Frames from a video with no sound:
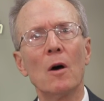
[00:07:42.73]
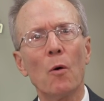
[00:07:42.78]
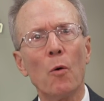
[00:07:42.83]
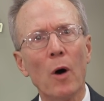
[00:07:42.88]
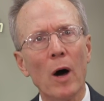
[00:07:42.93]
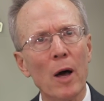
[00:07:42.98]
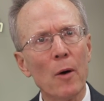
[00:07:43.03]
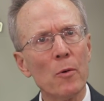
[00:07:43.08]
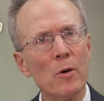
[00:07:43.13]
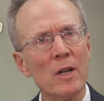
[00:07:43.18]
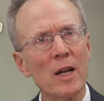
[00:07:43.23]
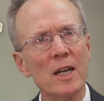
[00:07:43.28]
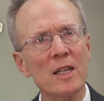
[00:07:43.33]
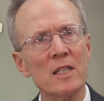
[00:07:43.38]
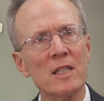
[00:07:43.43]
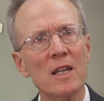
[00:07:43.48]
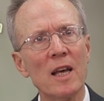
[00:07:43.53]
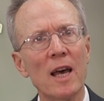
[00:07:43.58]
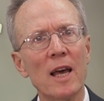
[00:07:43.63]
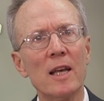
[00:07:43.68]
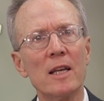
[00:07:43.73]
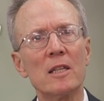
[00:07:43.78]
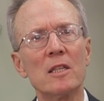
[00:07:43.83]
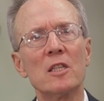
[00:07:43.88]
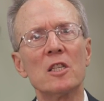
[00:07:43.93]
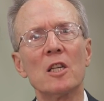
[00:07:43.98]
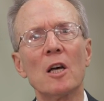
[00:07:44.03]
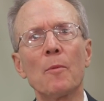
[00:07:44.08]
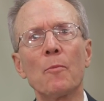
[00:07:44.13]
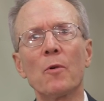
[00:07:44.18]
Why would I say in
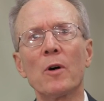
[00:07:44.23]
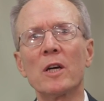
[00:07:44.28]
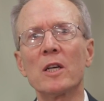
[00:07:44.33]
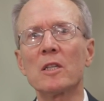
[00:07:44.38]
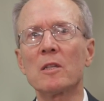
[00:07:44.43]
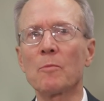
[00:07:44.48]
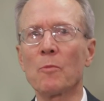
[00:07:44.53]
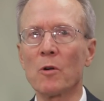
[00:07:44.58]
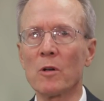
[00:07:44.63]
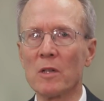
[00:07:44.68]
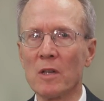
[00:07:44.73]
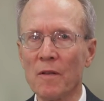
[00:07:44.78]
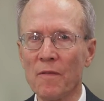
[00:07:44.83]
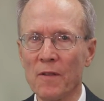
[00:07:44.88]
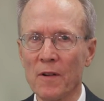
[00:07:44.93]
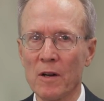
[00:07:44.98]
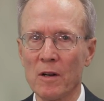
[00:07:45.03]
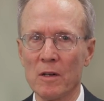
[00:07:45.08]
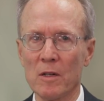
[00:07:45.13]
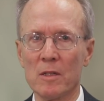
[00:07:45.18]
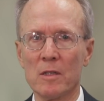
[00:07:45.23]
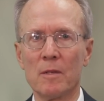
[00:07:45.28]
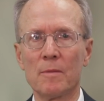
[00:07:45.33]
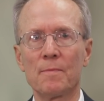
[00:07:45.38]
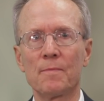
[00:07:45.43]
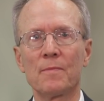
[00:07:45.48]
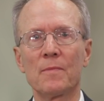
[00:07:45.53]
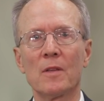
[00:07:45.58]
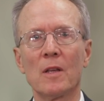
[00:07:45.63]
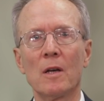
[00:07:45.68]
some ways more difficult?
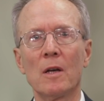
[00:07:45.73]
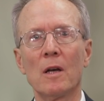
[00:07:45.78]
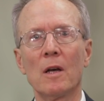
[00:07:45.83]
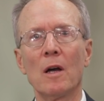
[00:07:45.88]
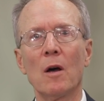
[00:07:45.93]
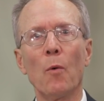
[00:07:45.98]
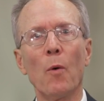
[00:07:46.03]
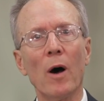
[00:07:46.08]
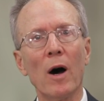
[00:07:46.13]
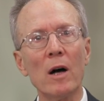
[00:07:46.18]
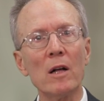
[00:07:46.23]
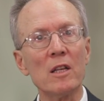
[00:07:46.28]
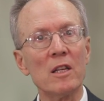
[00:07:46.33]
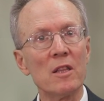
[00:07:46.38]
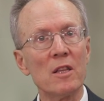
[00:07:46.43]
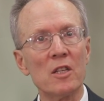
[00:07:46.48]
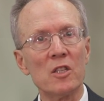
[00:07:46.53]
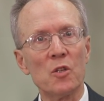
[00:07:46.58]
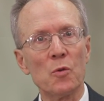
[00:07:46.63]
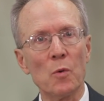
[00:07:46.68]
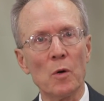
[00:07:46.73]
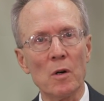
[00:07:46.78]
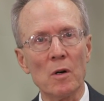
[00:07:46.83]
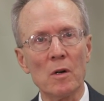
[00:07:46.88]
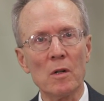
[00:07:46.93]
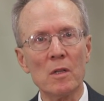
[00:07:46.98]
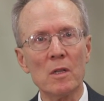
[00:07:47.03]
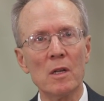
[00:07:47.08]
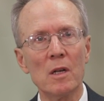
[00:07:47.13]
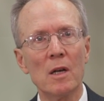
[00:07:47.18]
Well, in this
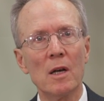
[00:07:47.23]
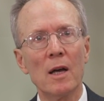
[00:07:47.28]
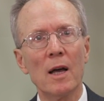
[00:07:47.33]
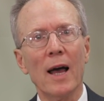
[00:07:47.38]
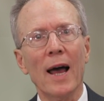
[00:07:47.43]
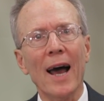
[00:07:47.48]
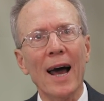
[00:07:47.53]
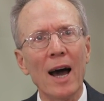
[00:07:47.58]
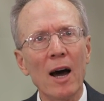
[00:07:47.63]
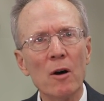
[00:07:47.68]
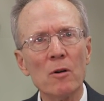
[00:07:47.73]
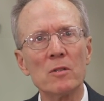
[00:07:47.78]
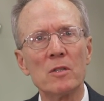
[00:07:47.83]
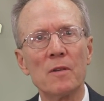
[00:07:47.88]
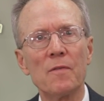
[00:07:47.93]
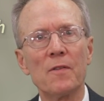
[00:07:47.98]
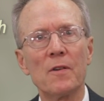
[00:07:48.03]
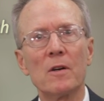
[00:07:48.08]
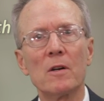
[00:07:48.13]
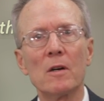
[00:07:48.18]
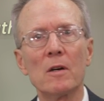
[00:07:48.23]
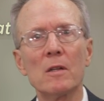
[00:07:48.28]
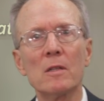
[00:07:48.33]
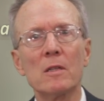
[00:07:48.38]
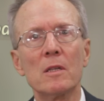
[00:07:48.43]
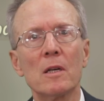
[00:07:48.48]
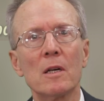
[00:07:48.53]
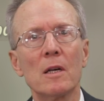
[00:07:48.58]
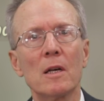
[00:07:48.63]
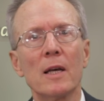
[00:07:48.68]
world, how
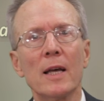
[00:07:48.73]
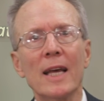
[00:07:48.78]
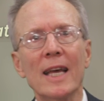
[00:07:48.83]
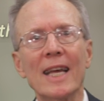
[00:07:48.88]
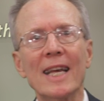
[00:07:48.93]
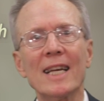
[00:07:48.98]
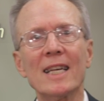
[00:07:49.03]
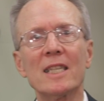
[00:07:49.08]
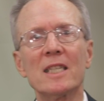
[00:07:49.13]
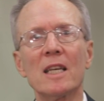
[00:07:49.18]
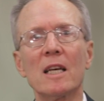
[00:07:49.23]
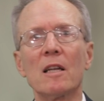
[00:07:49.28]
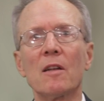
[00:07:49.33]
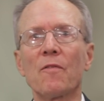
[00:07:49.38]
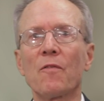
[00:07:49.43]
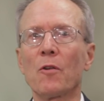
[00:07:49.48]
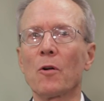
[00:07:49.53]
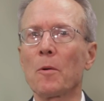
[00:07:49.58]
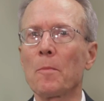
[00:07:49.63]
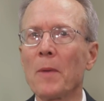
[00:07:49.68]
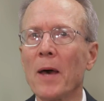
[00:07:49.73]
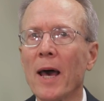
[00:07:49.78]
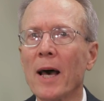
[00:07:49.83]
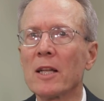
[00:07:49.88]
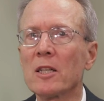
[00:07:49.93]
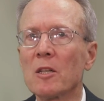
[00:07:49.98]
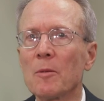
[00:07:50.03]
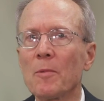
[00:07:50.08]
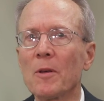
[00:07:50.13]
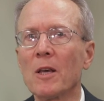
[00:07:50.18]
difficult is it for a
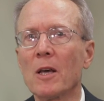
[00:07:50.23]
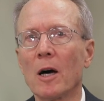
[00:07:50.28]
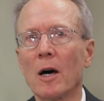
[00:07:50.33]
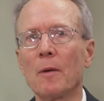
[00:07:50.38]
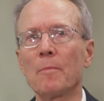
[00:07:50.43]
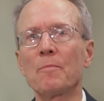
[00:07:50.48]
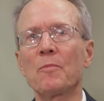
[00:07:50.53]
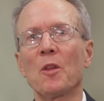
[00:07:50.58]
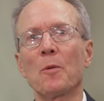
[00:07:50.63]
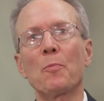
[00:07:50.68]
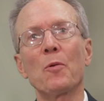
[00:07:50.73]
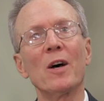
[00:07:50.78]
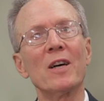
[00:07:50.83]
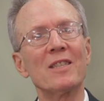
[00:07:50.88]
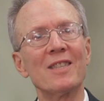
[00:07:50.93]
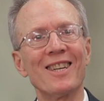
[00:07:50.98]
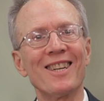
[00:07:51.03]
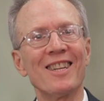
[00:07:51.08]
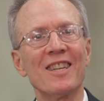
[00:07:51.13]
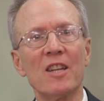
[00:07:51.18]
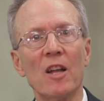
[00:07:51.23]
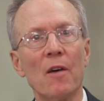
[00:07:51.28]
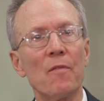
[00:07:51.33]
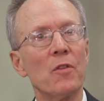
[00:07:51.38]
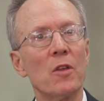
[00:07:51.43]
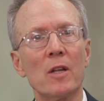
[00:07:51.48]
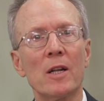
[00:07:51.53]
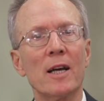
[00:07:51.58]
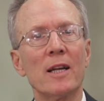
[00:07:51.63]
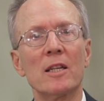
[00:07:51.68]
man to become the President of
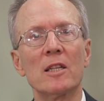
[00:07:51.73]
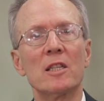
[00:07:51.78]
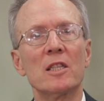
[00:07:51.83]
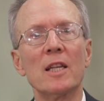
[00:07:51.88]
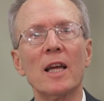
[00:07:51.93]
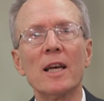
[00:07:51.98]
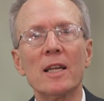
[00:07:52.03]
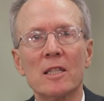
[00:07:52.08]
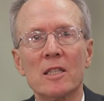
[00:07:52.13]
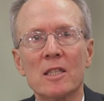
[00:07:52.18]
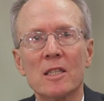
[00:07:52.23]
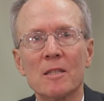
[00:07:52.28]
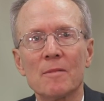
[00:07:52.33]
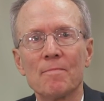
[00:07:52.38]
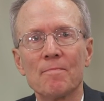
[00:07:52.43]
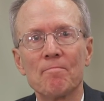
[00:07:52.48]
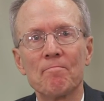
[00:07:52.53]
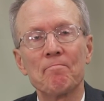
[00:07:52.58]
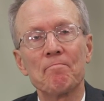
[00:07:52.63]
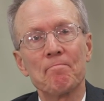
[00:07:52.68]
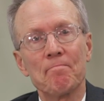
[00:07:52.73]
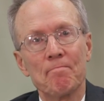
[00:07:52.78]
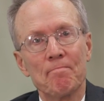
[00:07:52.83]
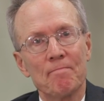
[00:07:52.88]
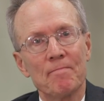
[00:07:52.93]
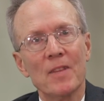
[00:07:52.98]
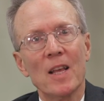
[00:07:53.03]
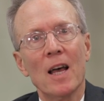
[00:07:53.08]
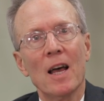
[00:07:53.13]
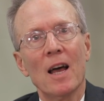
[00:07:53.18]
the United States?
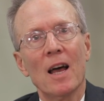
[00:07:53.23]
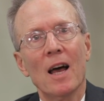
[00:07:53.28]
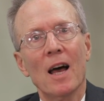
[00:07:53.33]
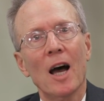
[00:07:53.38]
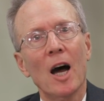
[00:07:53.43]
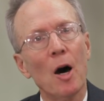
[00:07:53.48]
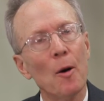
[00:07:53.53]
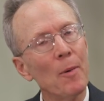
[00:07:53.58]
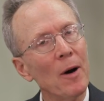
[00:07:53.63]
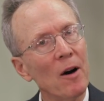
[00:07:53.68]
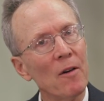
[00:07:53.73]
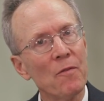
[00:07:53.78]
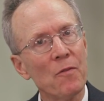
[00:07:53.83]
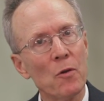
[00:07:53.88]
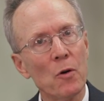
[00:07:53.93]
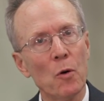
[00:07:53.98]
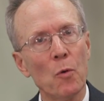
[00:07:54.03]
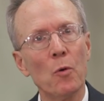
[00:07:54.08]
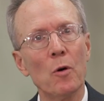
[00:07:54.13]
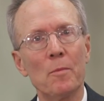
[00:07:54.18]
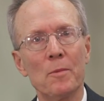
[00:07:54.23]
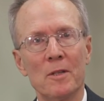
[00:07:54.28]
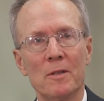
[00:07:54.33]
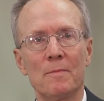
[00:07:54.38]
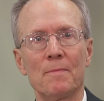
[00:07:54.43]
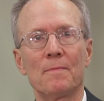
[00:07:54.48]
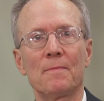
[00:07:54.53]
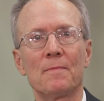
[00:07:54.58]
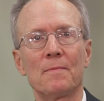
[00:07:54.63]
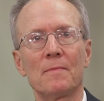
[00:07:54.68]
How about for a woman?
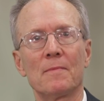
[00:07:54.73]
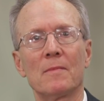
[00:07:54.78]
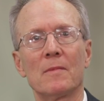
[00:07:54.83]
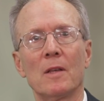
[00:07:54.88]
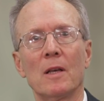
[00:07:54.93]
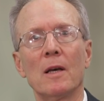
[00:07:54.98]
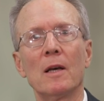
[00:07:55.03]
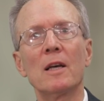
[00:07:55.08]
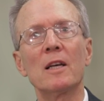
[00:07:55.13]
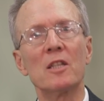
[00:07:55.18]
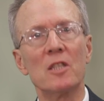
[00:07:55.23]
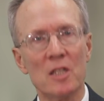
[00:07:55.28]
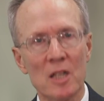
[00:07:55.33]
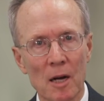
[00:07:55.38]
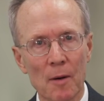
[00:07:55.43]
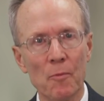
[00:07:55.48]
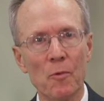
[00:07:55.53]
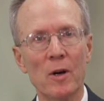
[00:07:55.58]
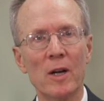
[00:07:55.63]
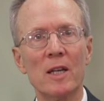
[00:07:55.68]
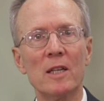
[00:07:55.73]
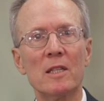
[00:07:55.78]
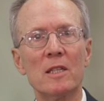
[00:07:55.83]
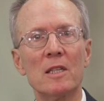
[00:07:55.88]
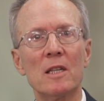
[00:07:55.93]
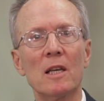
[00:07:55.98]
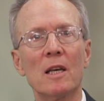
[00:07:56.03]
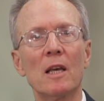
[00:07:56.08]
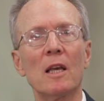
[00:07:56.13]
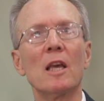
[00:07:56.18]
In some
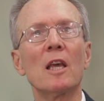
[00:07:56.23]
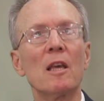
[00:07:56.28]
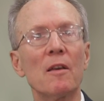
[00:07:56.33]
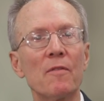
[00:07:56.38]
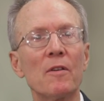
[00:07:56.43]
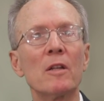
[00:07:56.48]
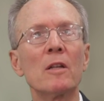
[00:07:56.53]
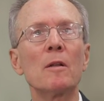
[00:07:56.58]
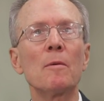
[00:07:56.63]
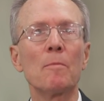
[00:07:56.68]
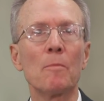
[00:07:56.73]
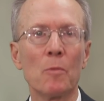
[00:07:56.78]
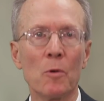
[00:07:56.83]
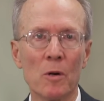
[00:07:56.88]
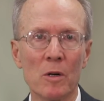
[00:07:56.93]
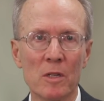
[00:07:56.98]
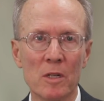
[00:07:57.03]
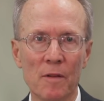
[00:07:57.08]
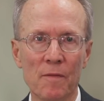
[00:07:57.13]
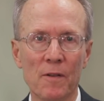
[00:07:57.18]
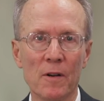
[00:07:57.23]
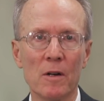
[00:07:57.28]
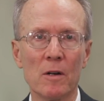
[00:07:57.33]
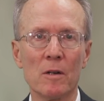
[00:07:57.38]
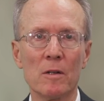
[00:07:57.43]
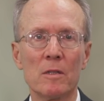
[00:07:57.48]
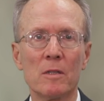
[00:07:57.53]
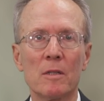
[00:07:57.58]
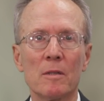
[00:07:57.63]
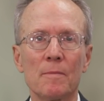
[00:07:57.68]
ways, even more
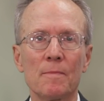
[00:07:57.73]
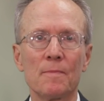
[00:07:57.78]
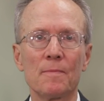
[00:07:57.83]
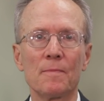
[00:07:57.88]
difficult.